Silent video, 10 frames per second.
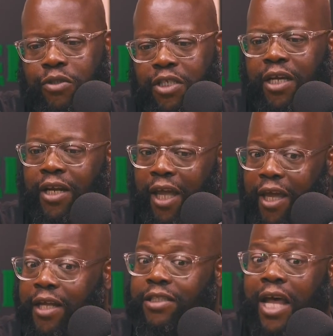to
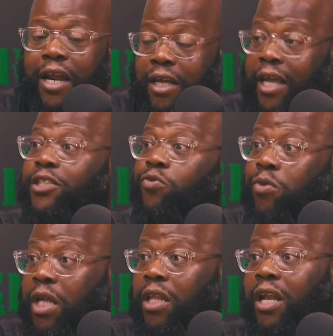enhance, how to get to
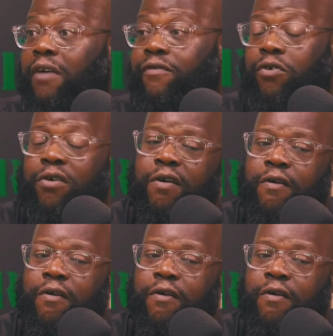another level,